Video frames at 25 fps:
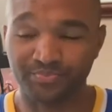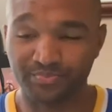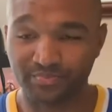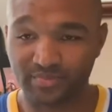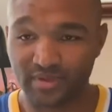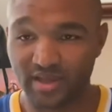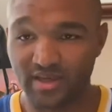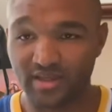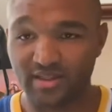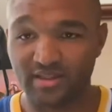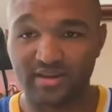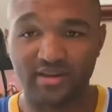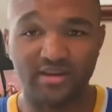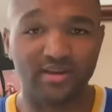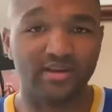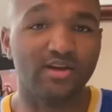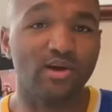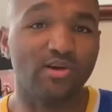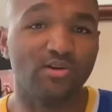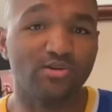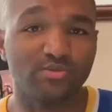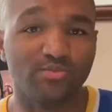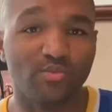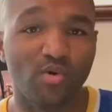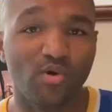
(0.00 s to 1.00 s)
And it
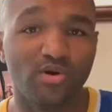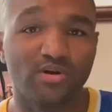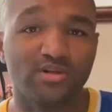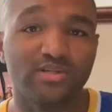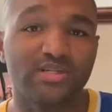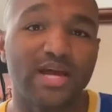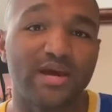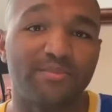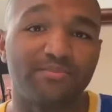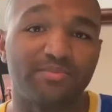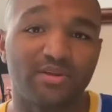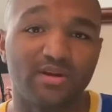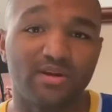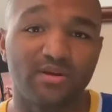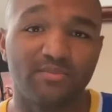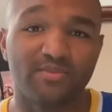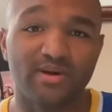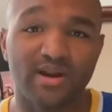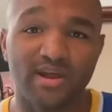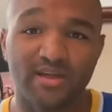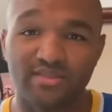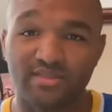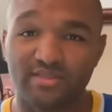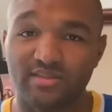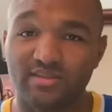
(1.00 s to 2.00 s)
goes more in depth here, but
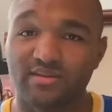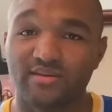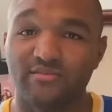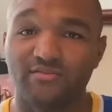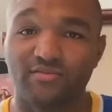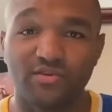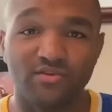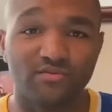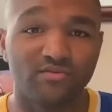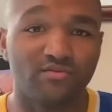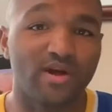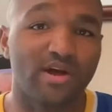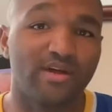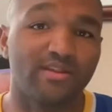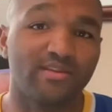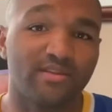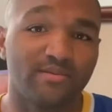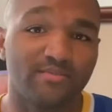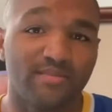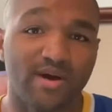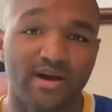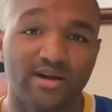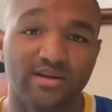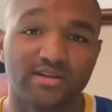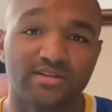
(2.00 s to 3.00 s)
I th if you've read the
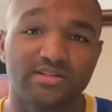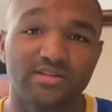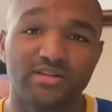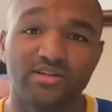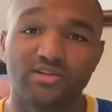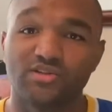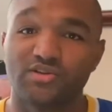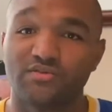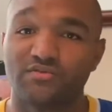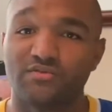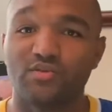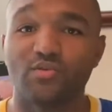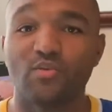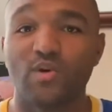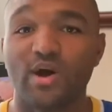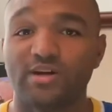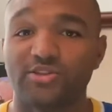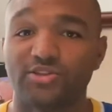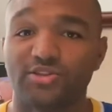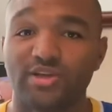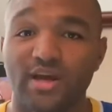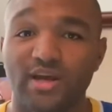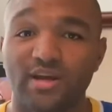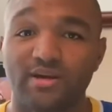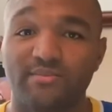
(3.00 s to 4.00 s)
manga series, if you
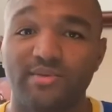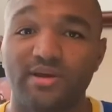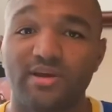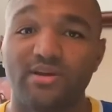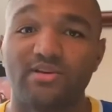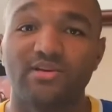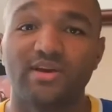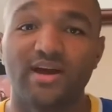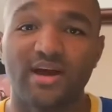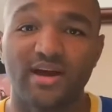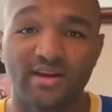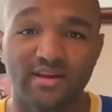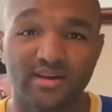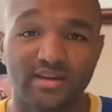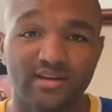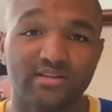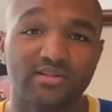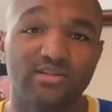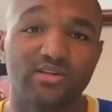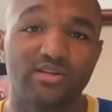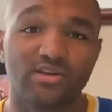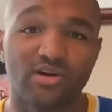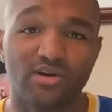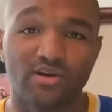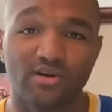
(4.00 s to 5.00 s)
watch the anime, you kind of get
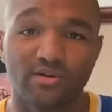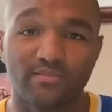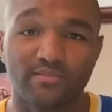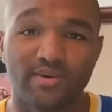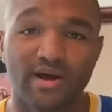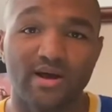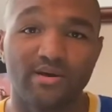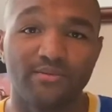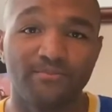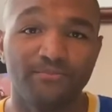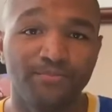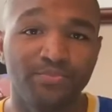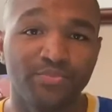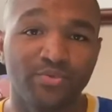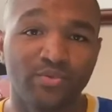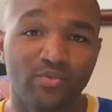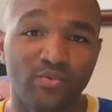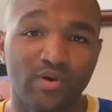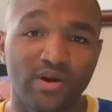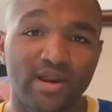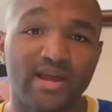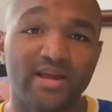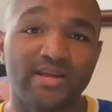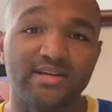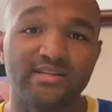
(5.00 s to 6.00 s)
to learn about
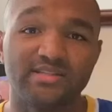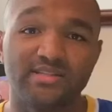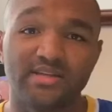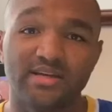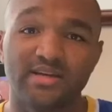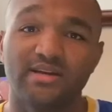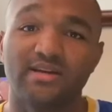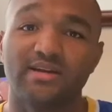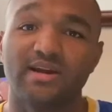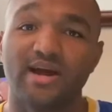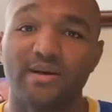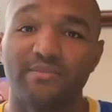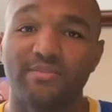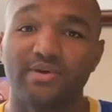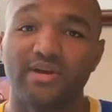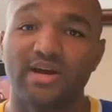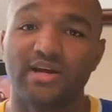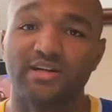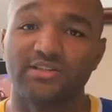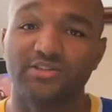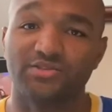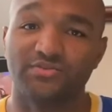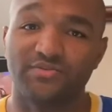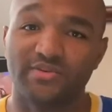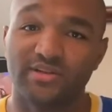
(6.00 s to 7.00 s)
what Ace did in
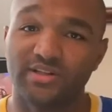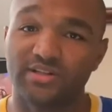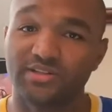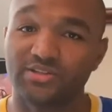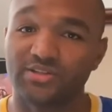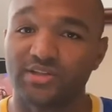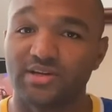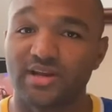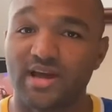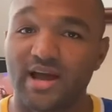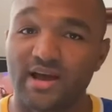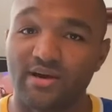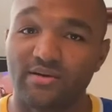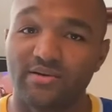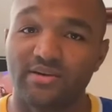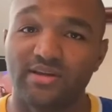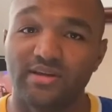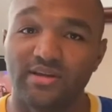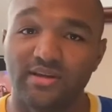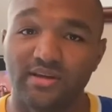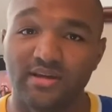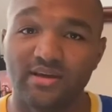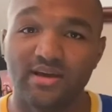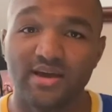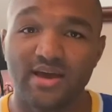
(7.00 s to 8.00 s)
Amigasa Village and how
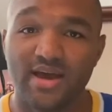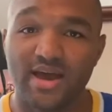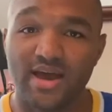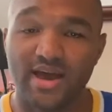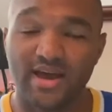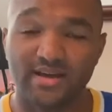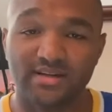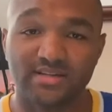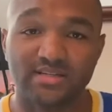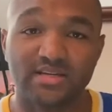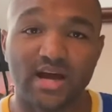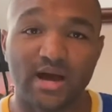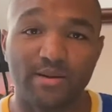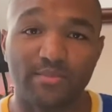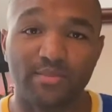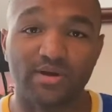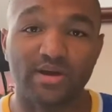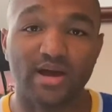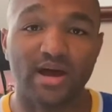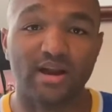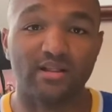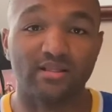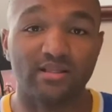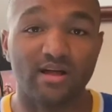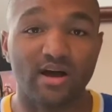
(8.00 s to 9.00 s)
he and Tama
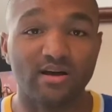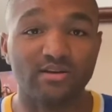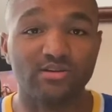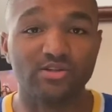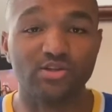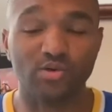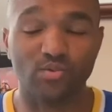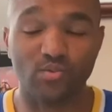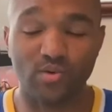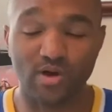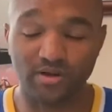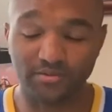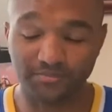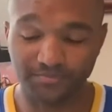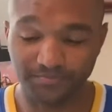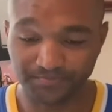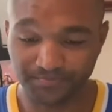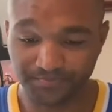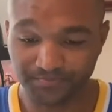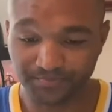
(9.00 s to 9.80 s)
got along so well.